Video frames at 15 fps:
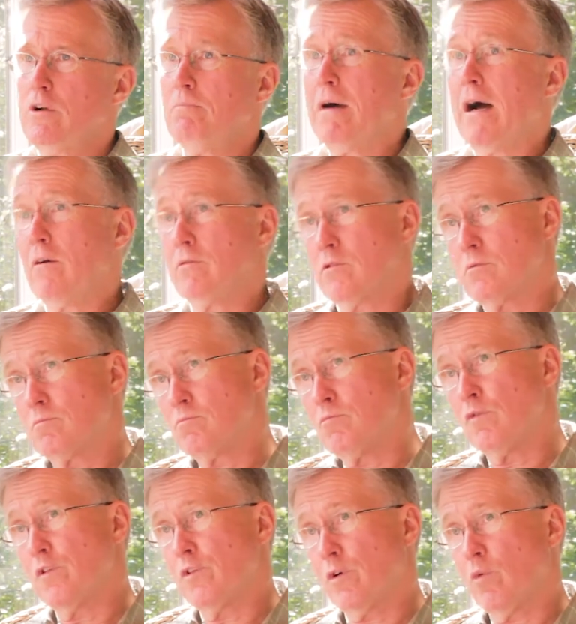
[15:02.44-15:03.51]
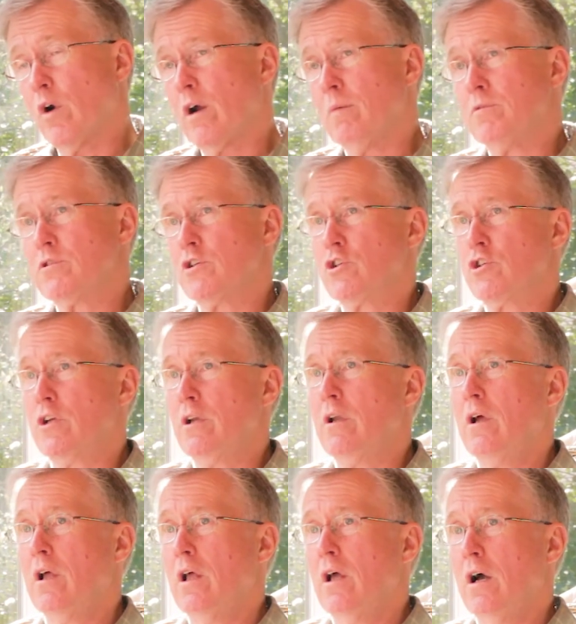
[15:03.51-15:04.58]
about moving to the choir position,
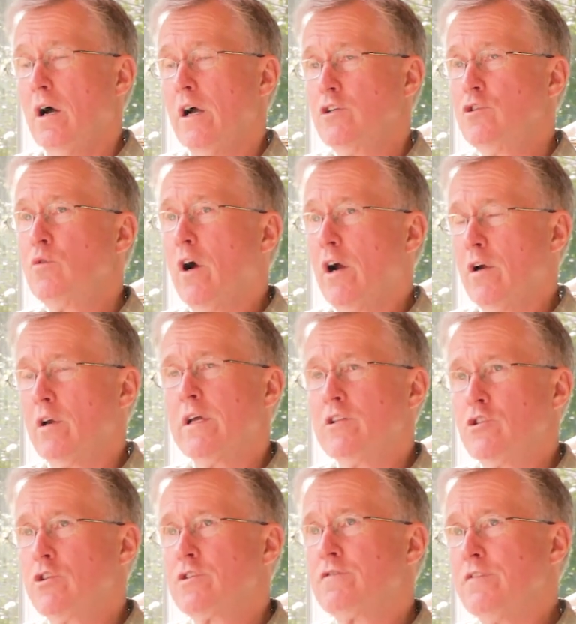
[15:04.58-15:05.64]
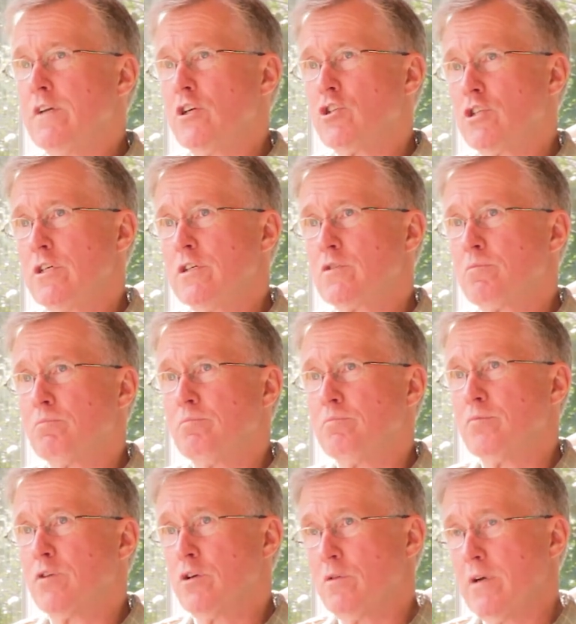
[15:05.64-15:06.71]
I knew Art had just finished his
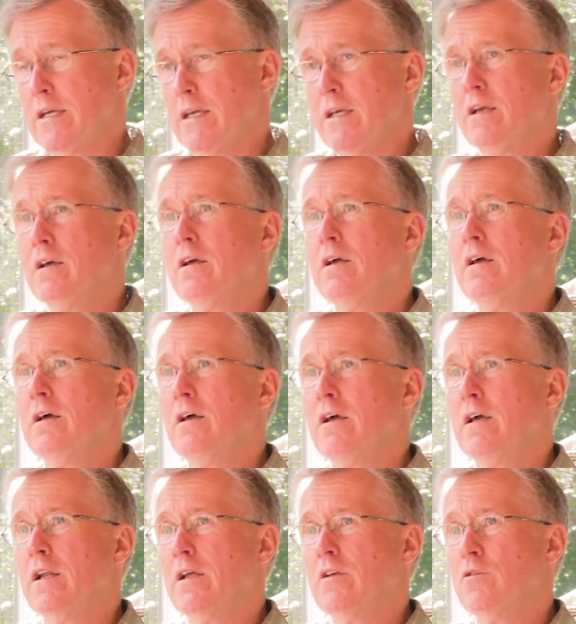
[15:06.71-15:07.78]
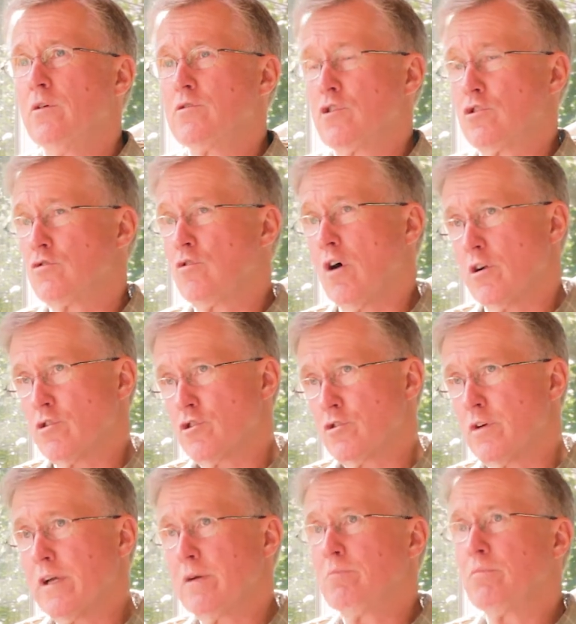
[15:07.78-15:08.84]
degree, and I knew he was a strong
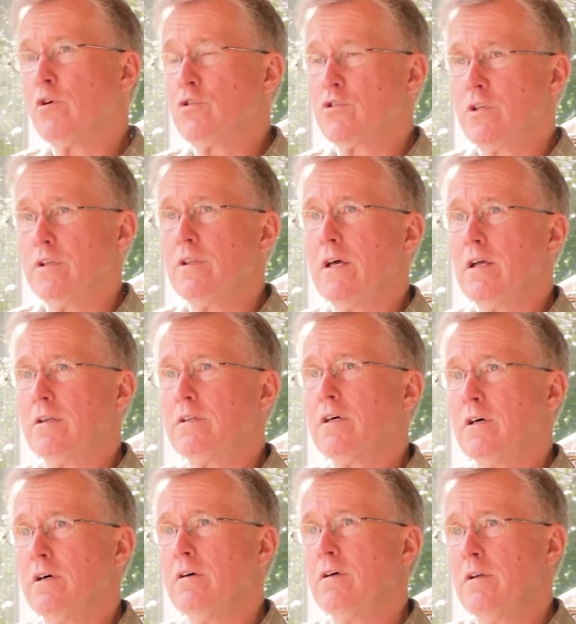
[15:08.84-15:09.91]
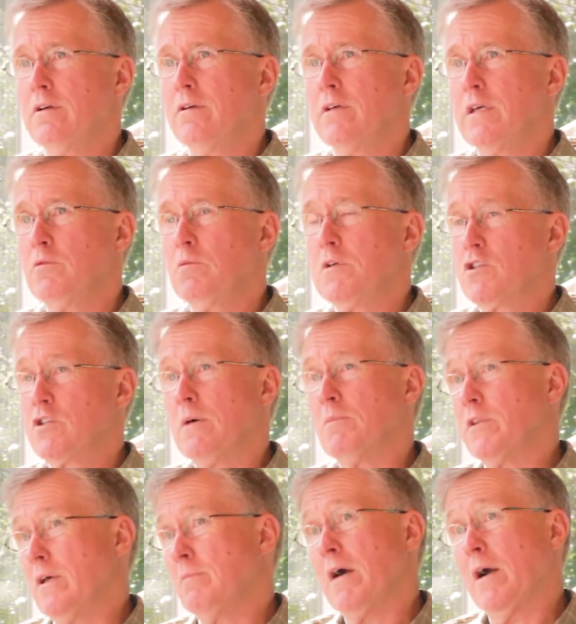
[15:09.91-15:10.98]
string person that he would be
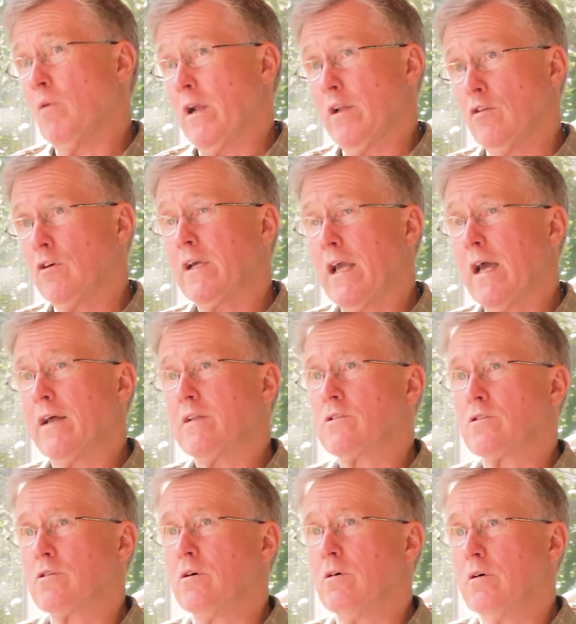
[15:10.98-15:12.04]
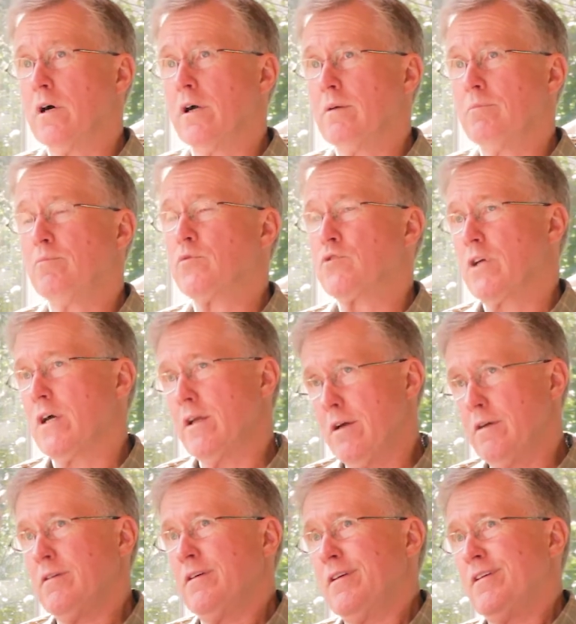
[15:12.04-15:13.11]
someone they might want to look at. So I was kind
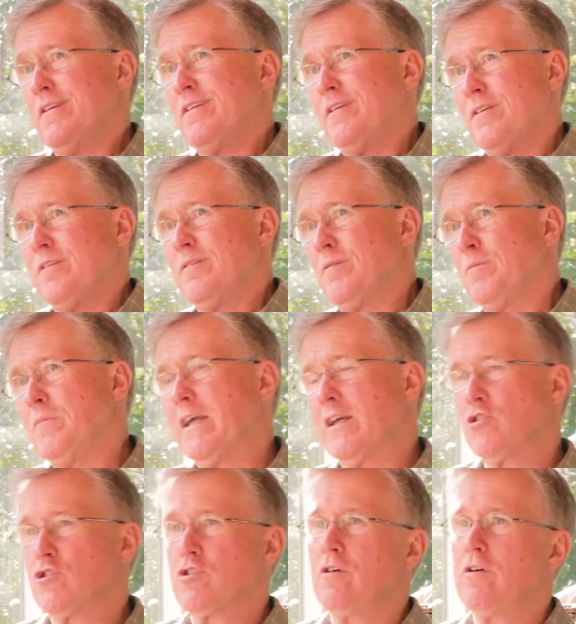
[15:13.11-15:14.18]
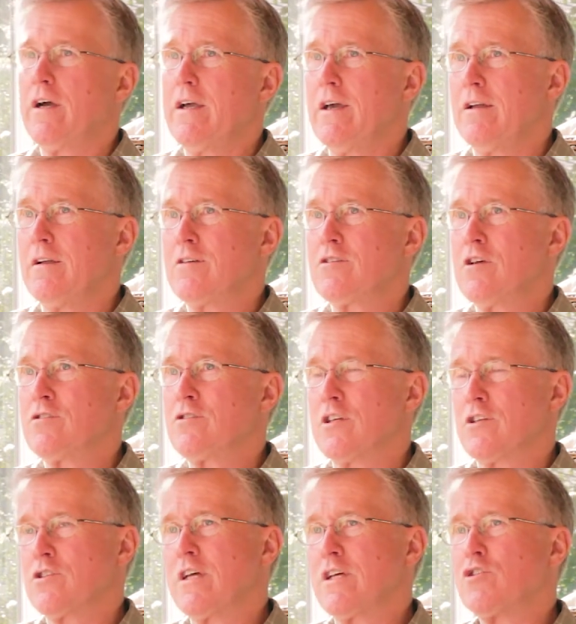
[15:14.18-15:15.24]
of making sure I had a
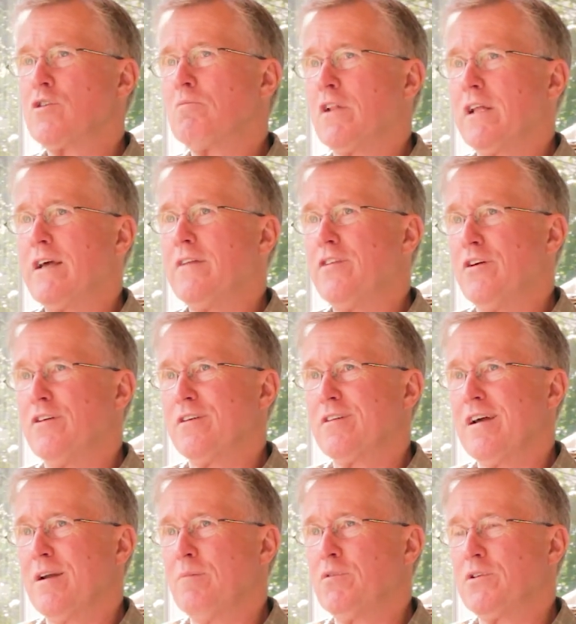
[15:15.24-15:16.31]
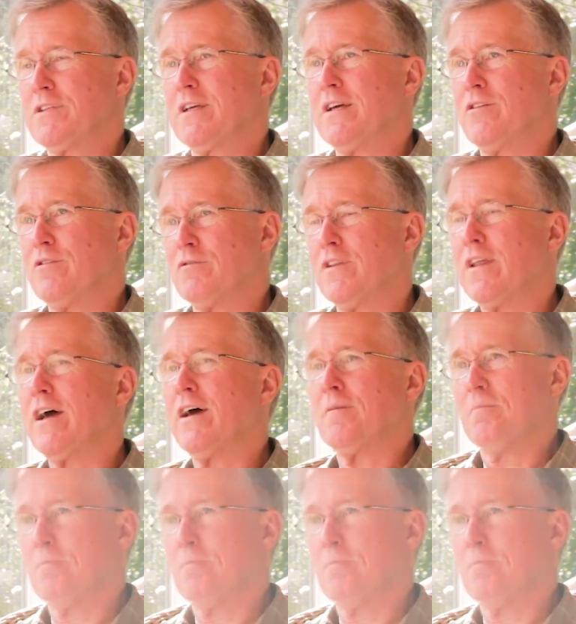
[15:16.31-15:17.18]
succession plan there kind of put together for that.